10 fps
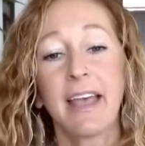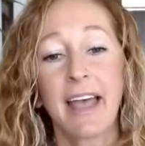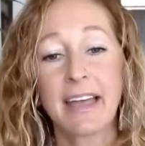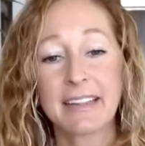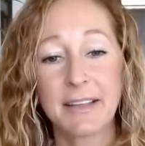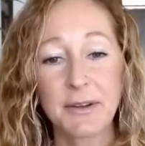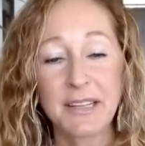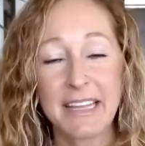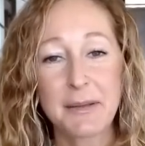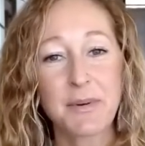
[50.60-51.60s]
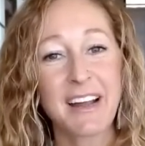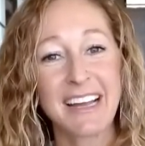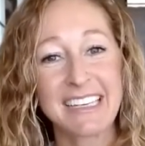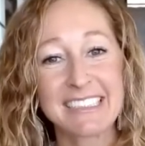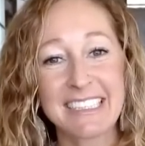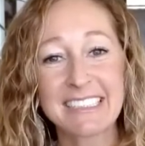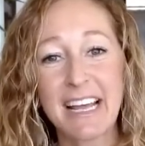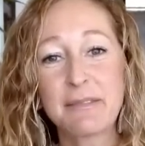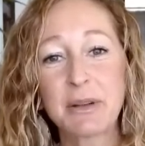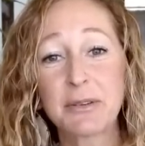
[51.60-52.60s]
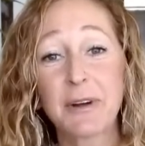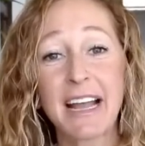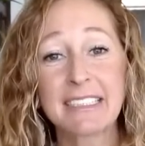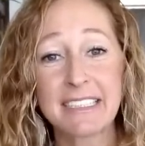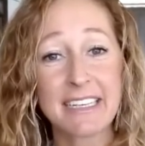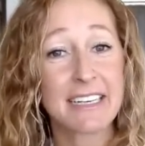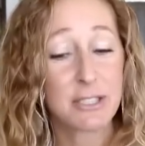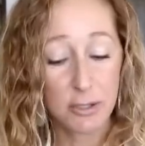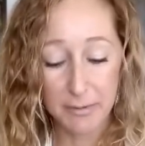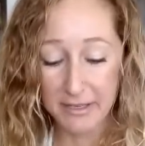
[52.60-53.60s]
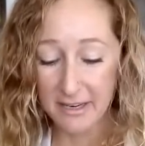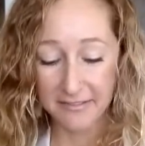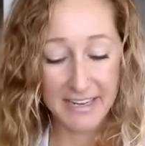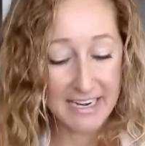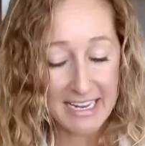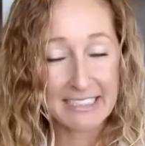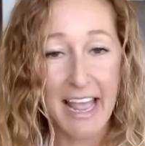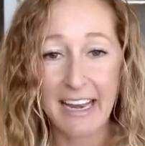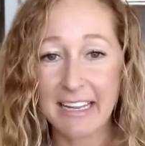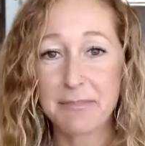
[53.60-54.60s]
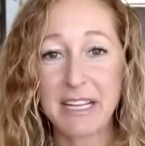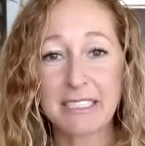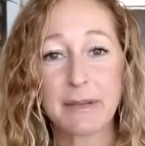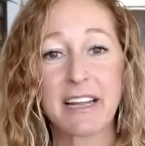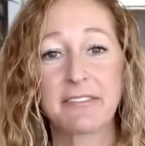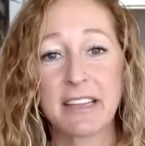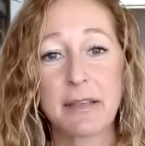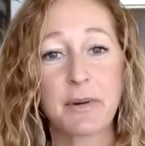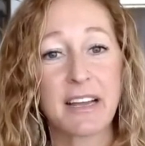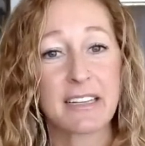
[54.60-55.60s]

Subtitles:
Hello, Libras, Sun, Moon, Rising, Jupiter, Venus, any placement of Libra.